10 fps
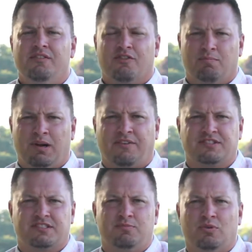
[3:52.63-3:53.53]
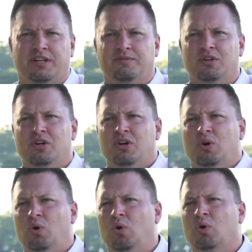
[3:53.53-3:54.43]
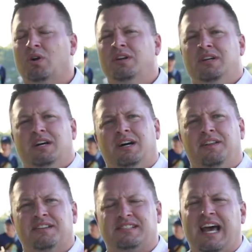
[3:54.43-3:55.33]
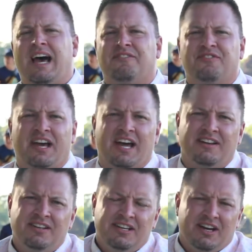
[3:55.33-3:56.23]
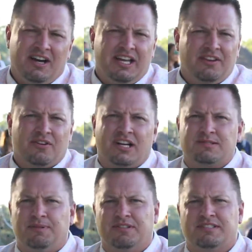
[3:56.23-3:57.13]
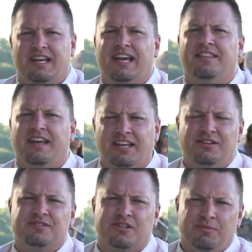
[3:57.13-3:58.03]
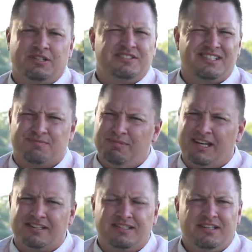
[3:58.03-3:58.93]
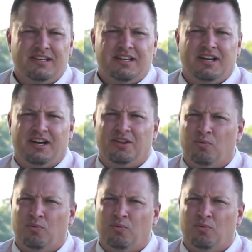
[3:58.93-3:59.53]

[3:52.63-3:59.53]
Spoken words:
for breakfast this morning. Or the staff at either hospital say, hey, thank you so much. This meant the